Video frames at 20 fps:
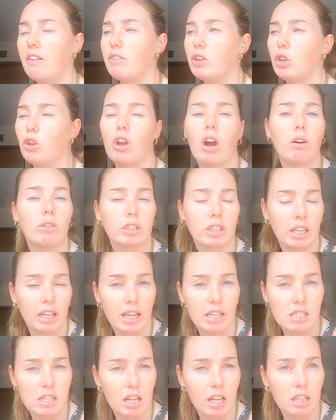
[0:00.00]
knew I was going to
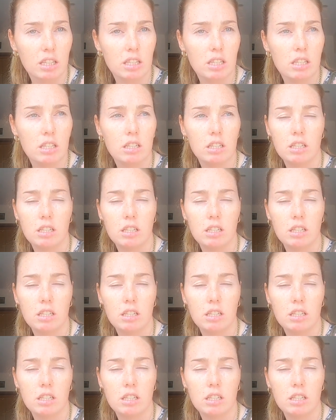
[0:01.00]
get selected.